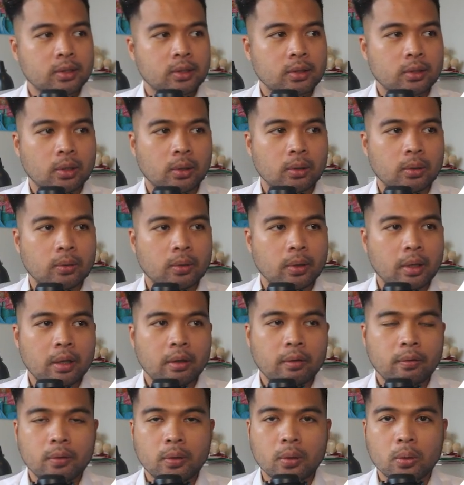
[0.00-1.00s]
So
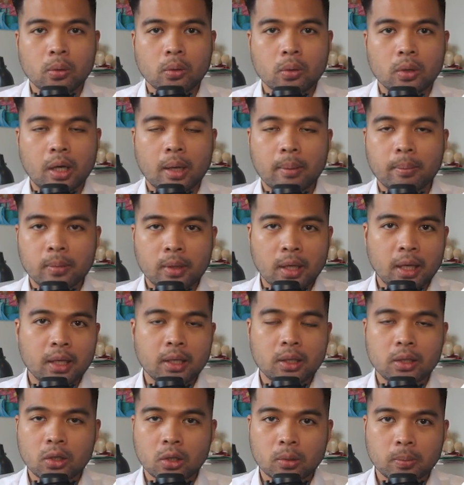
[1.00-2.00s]
if you
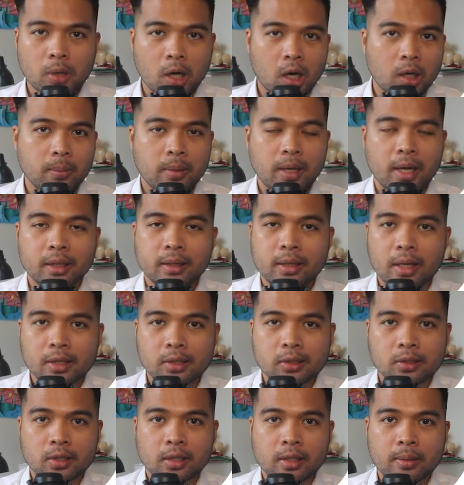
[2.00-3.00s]
update your Power BI
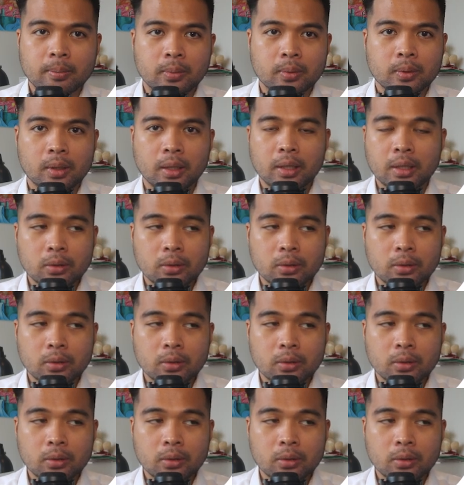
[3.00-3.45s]
desktop